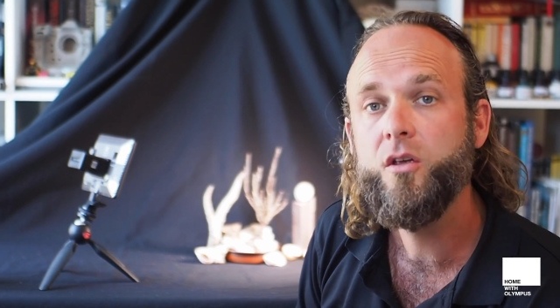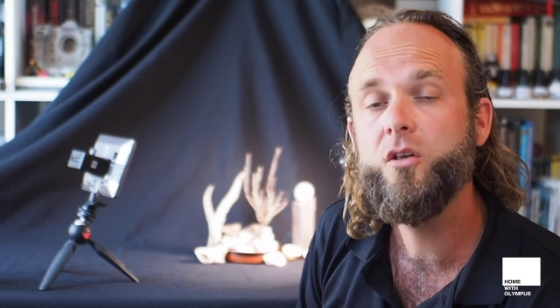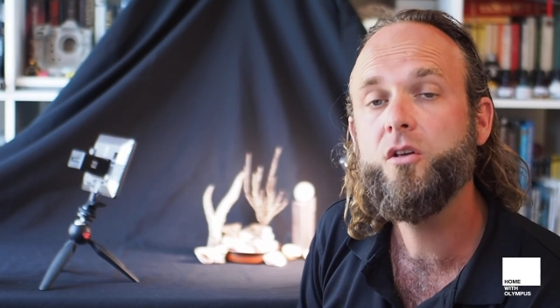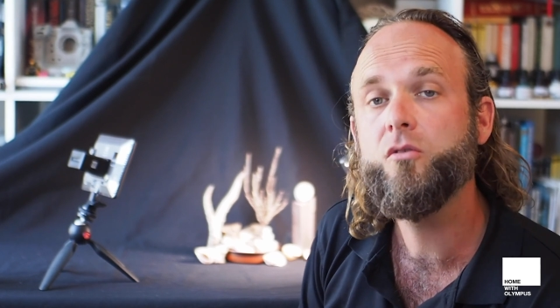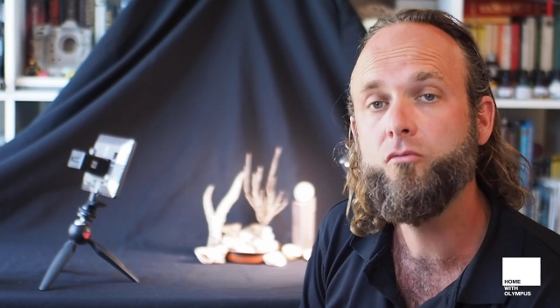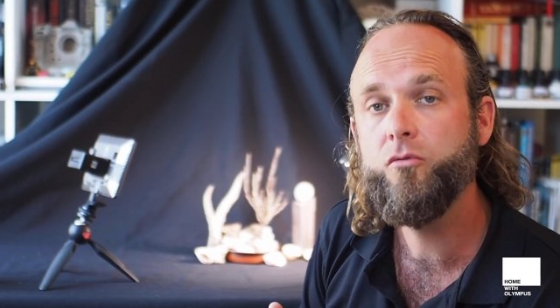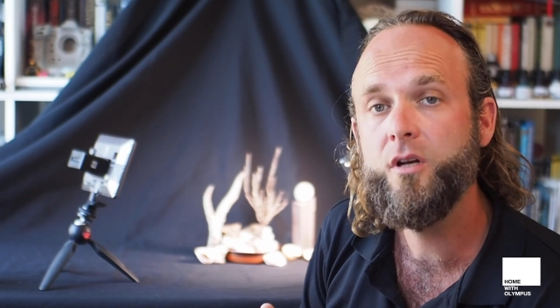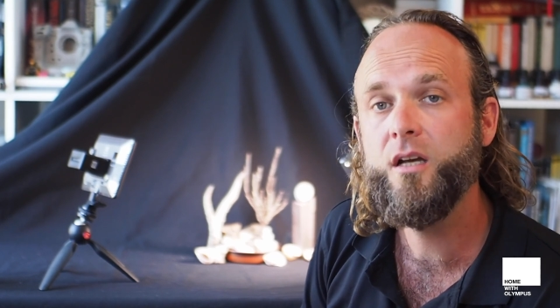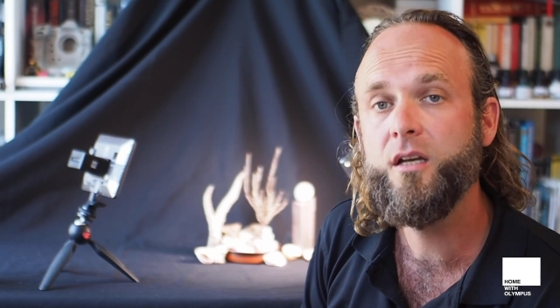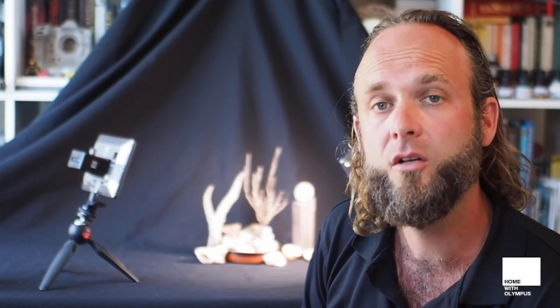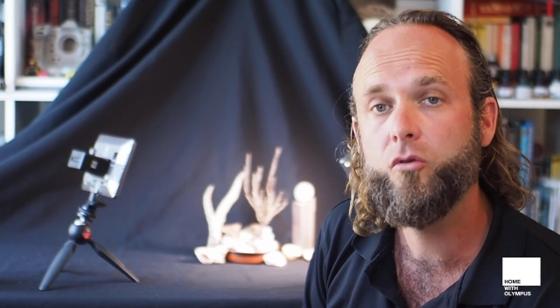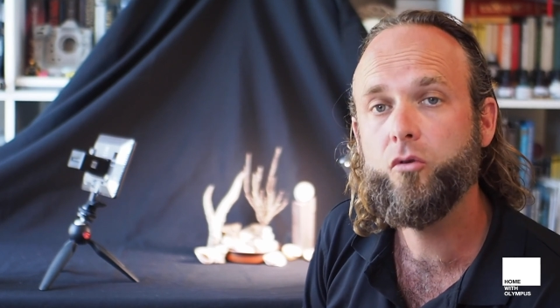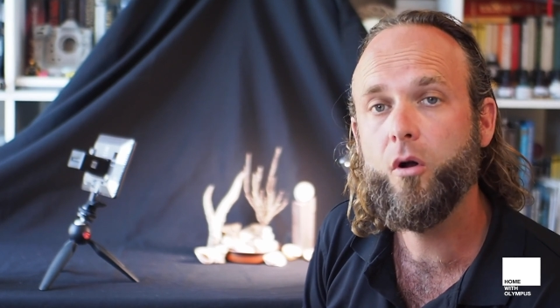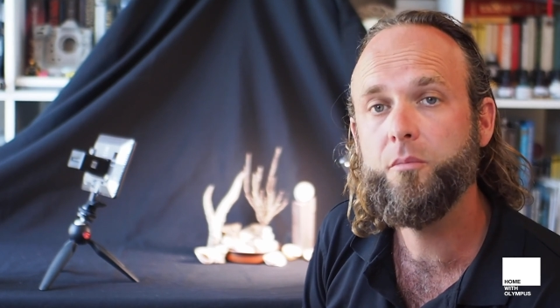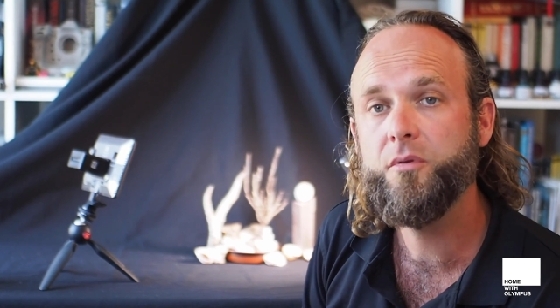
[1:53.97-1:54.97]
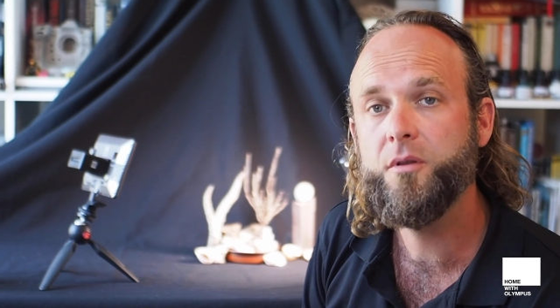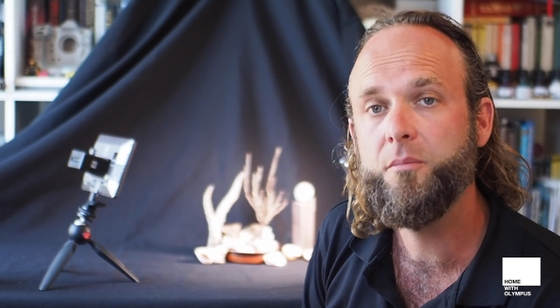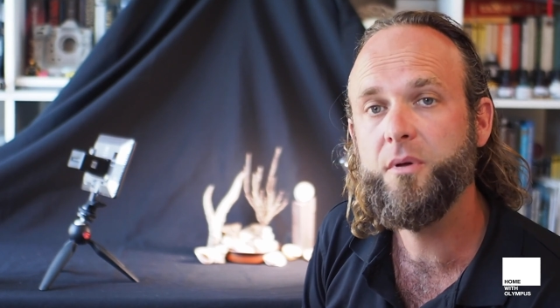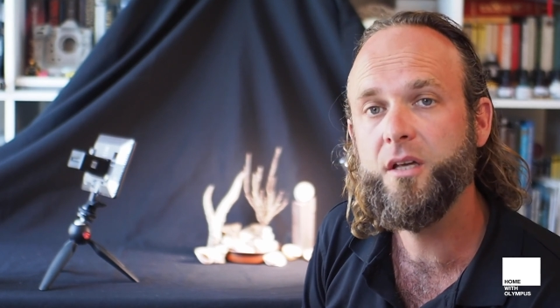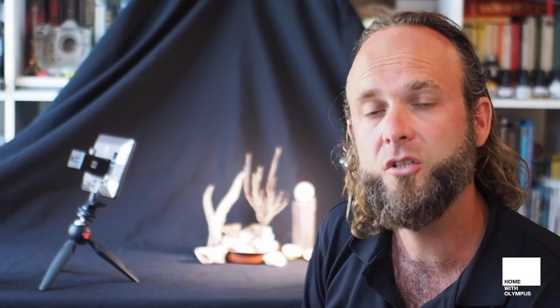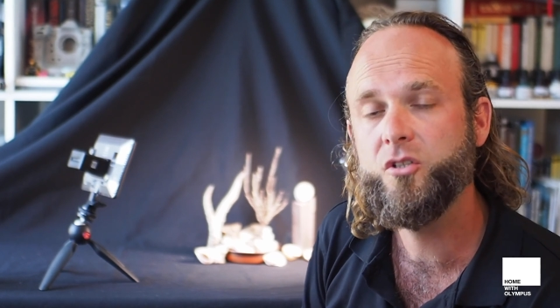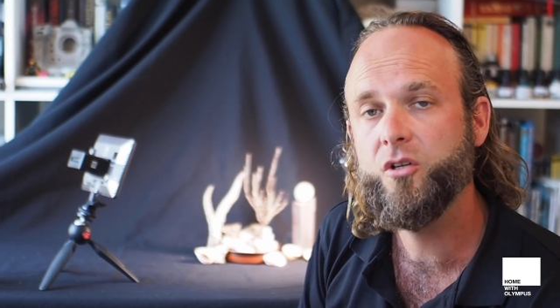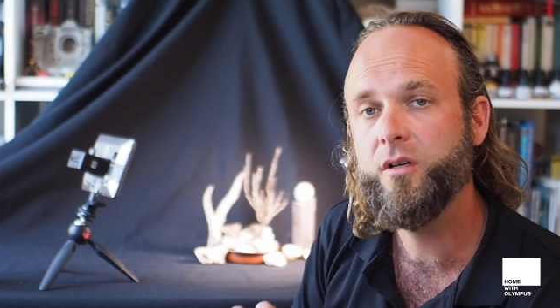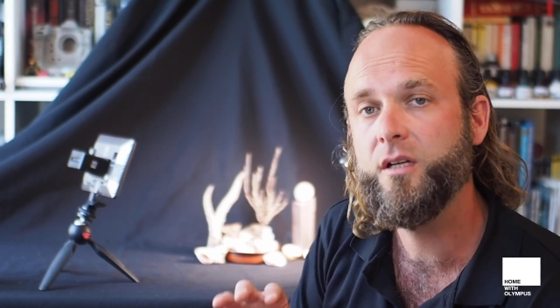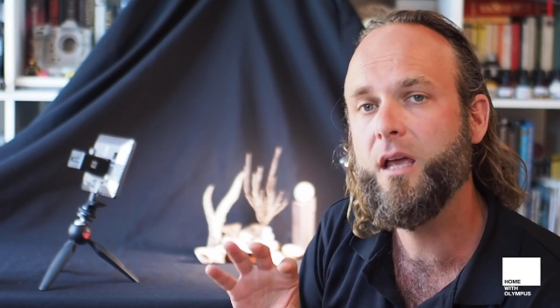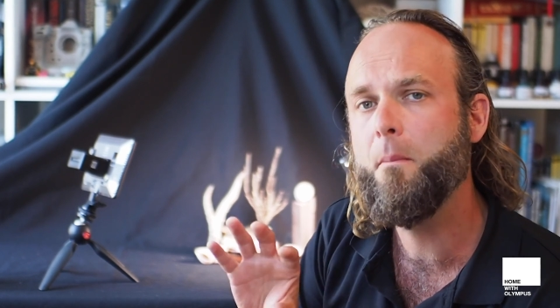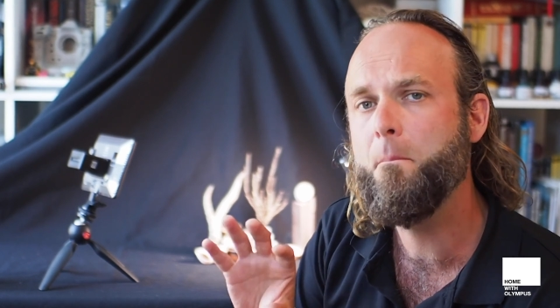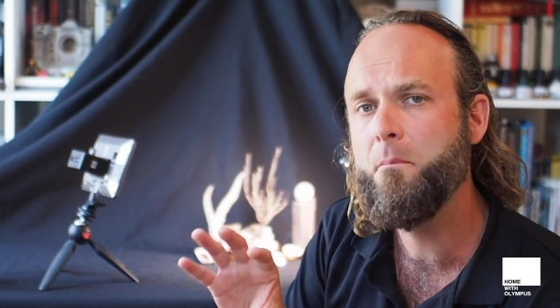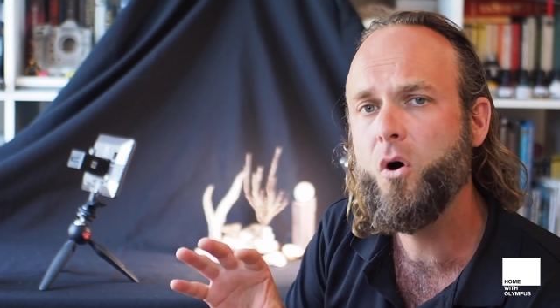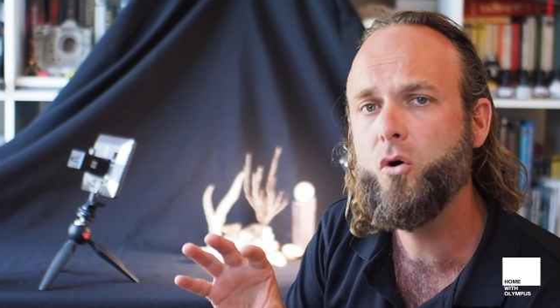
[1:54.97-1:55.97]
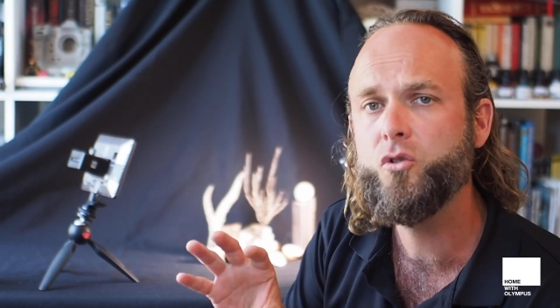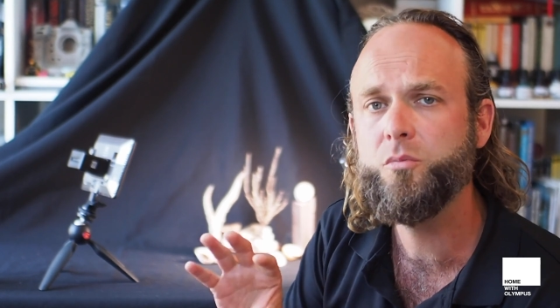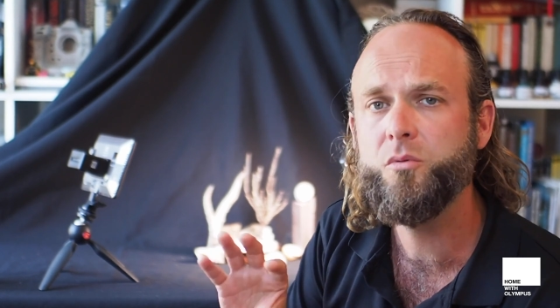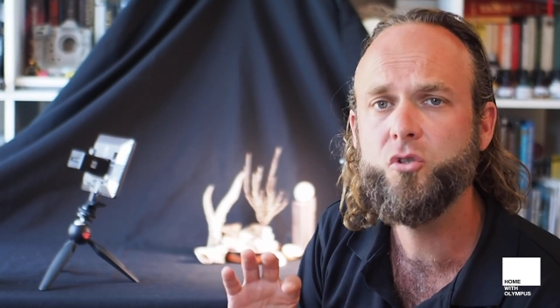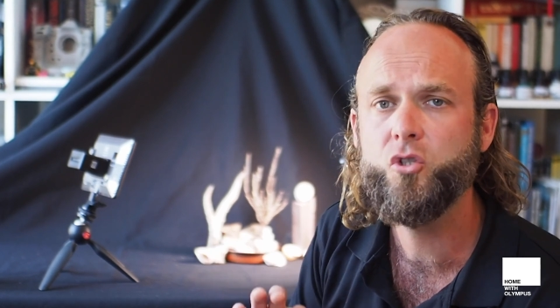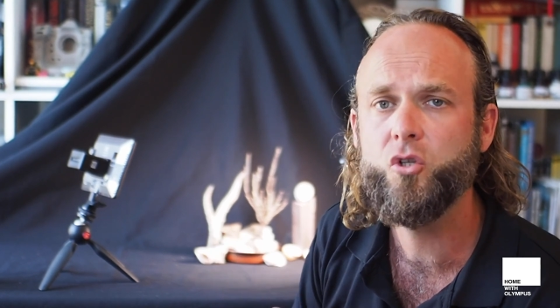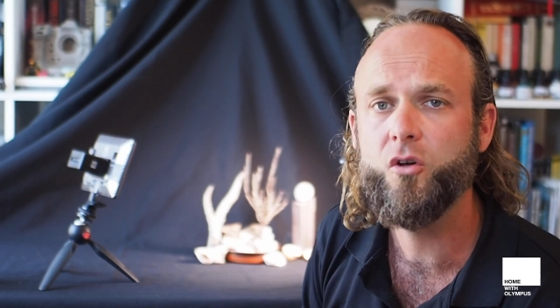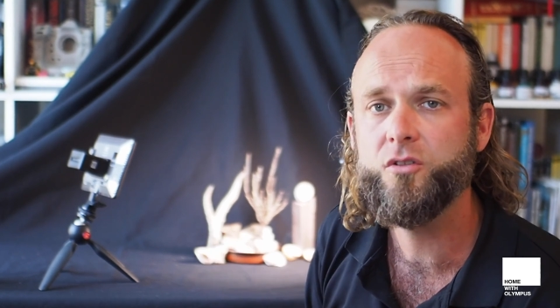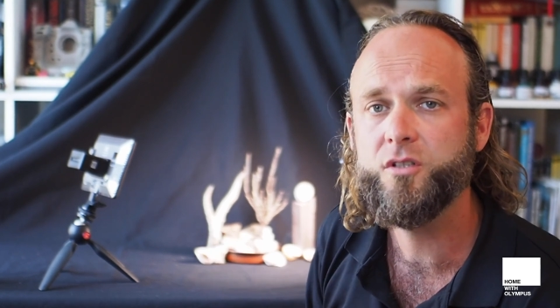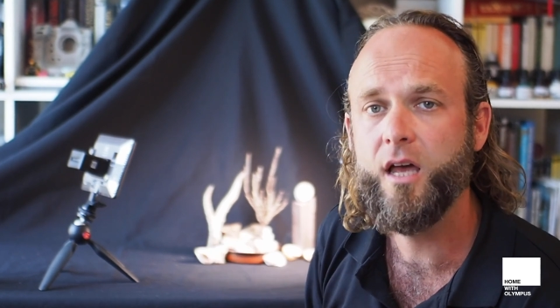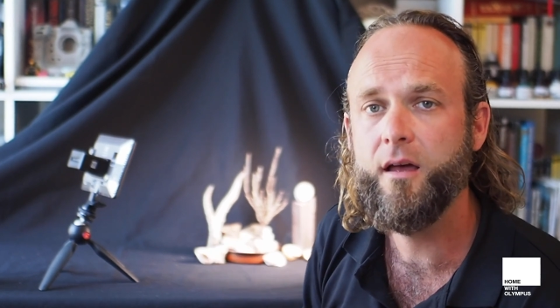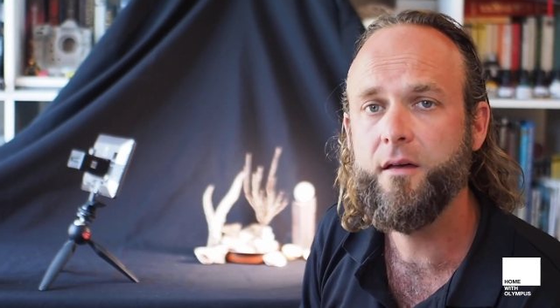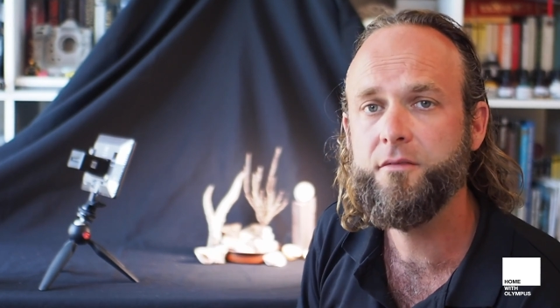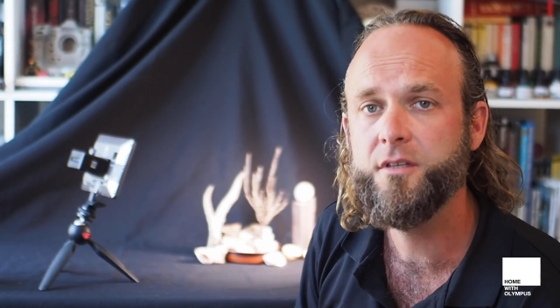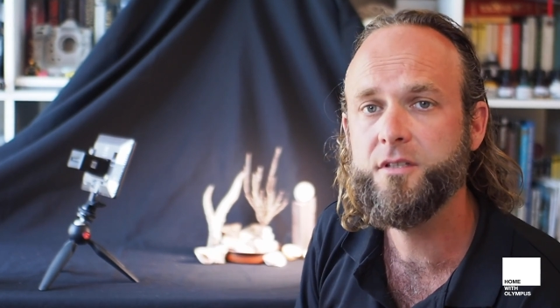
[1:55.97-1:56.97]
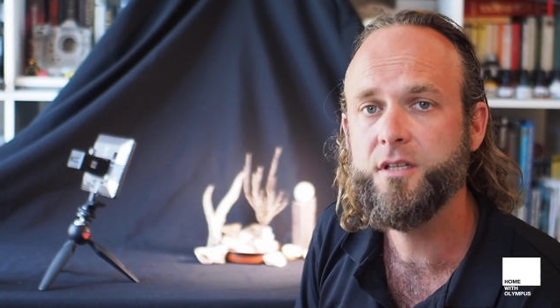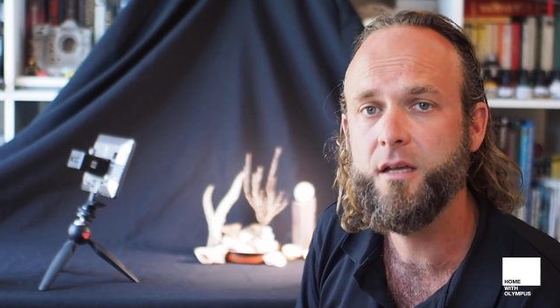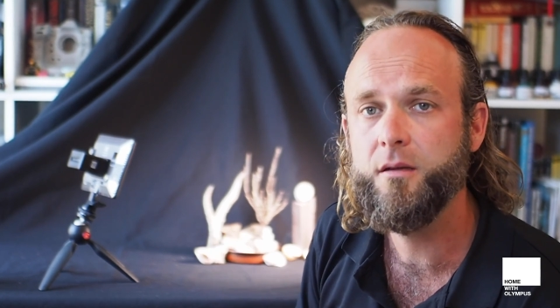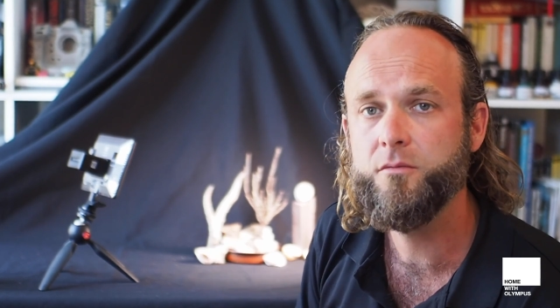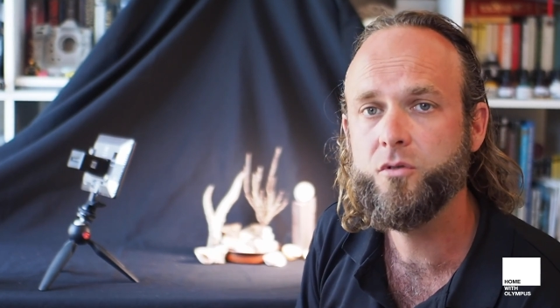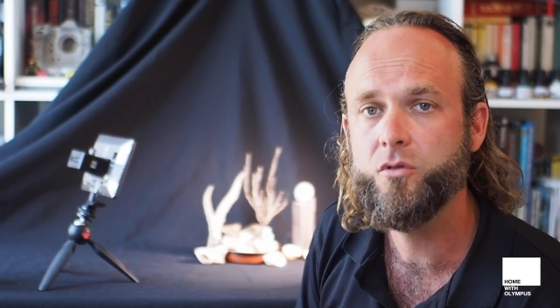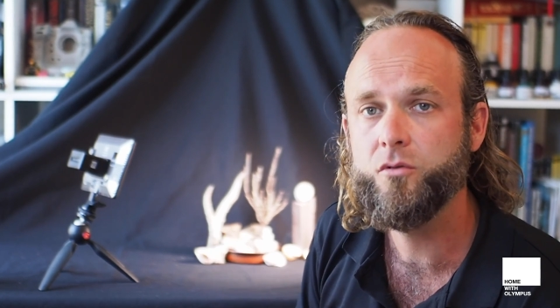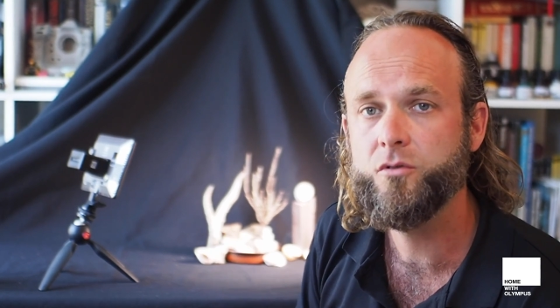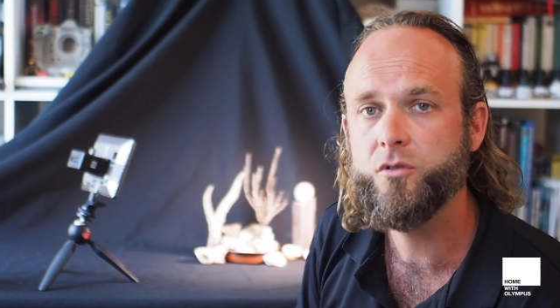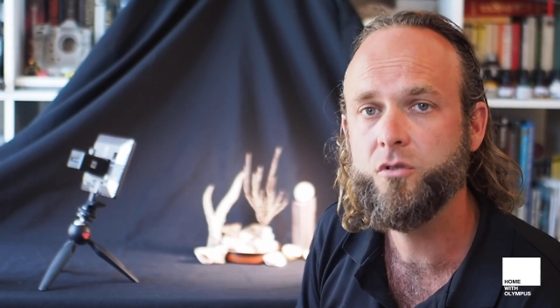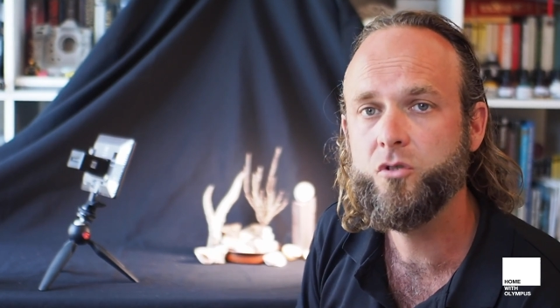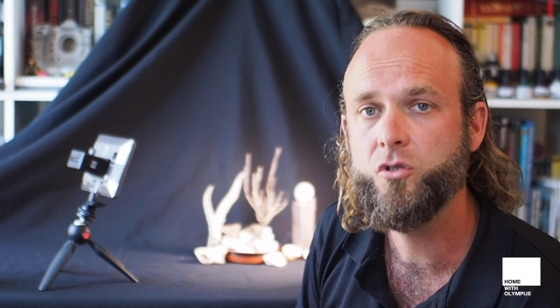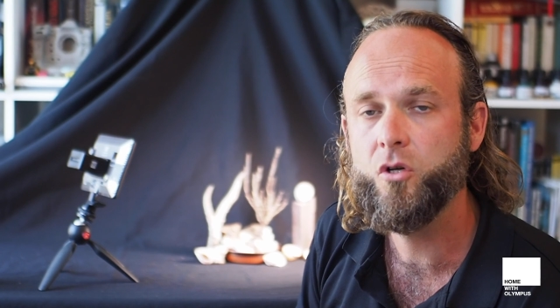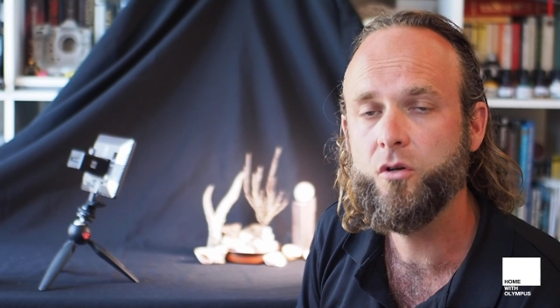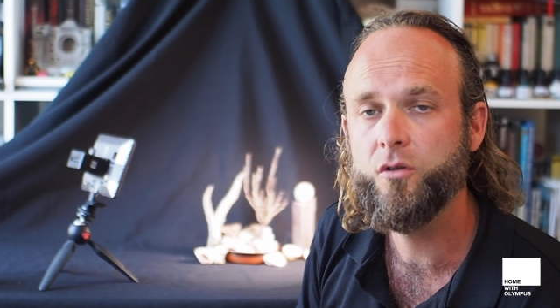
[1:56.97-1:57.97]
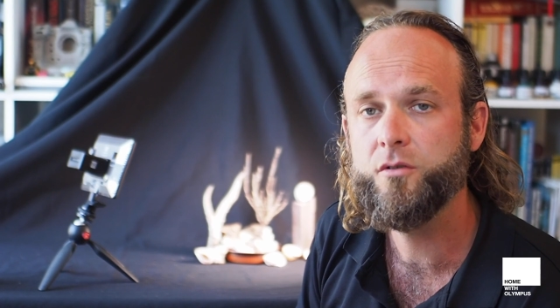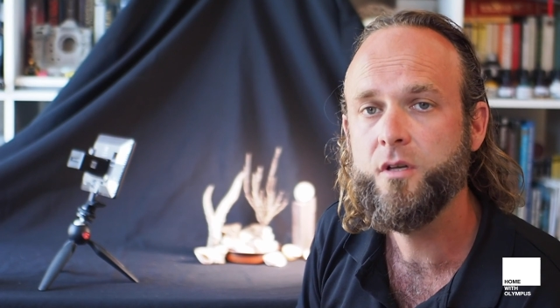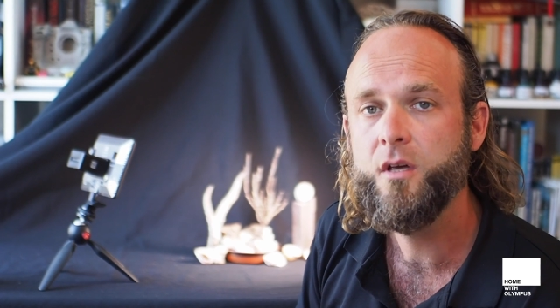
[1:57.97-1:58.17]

you can really crop the picture and get multiple shots out of the same sort of shot.